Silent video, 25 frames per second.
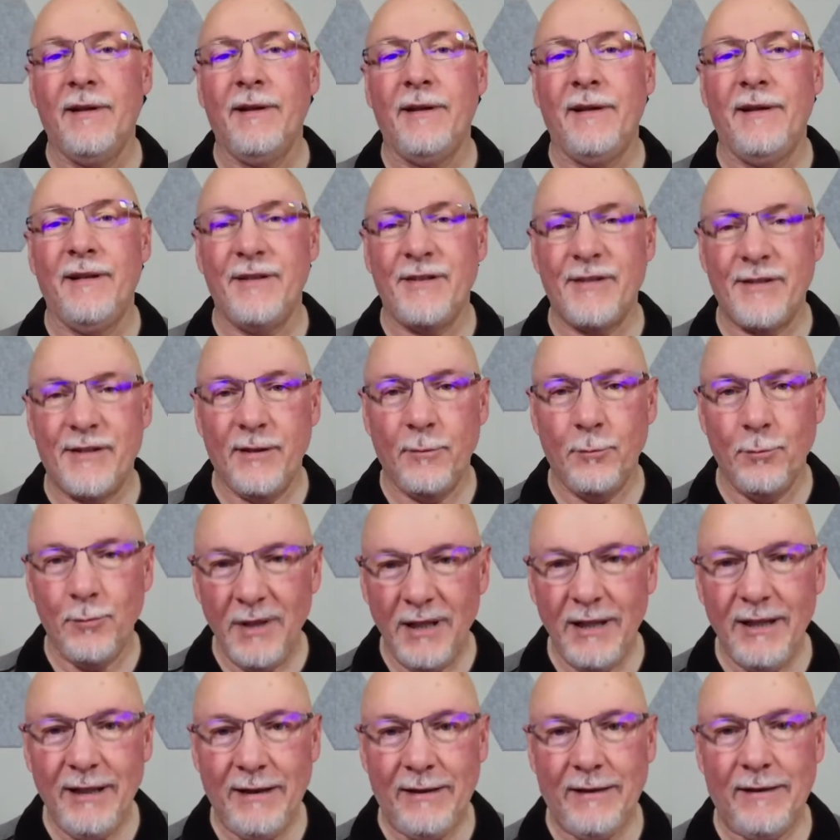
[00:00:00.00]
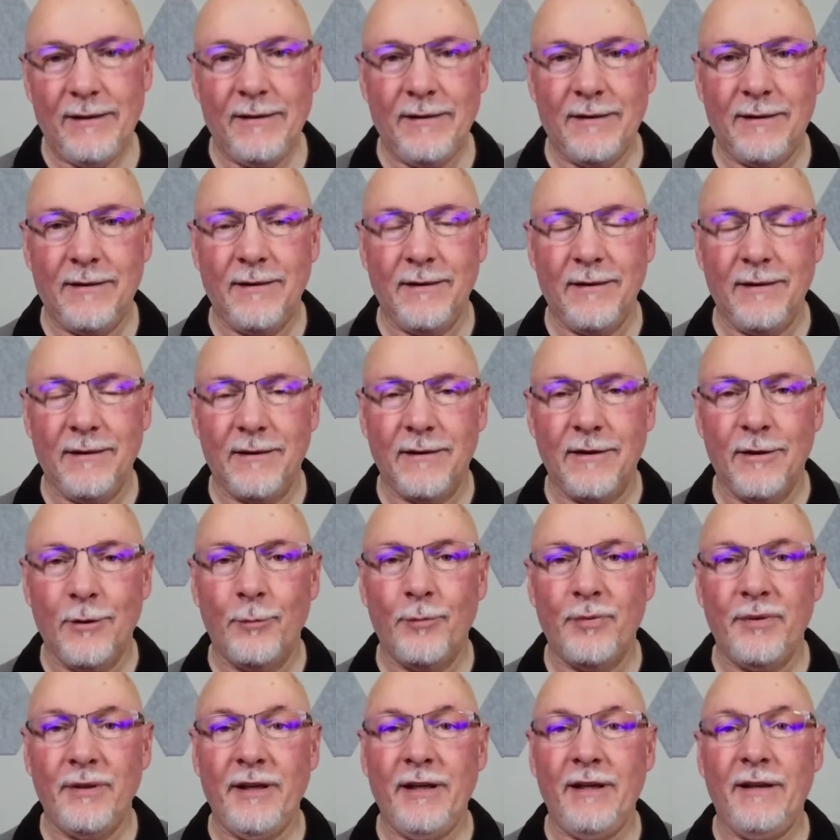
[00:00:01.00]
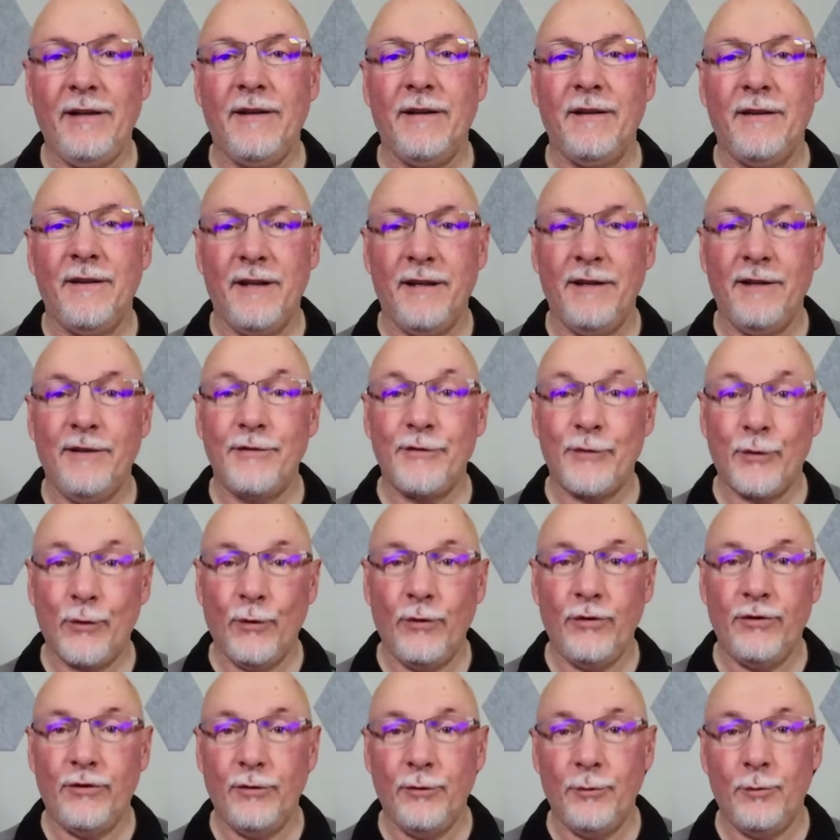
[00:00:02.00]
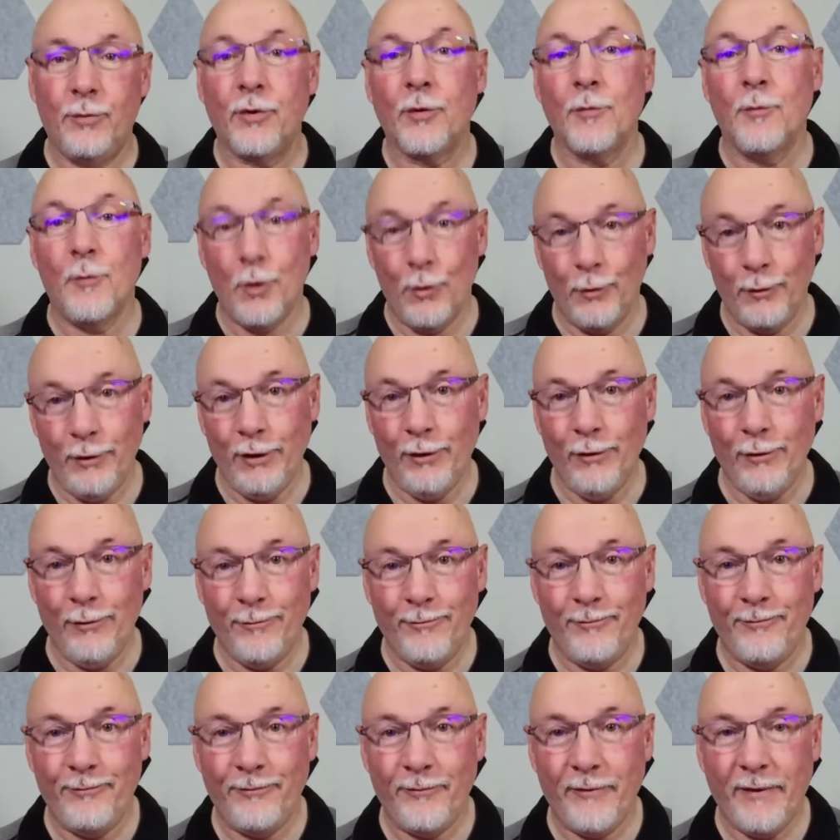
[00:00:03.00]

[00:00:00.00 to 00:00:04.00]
is the media company that is going to promote you.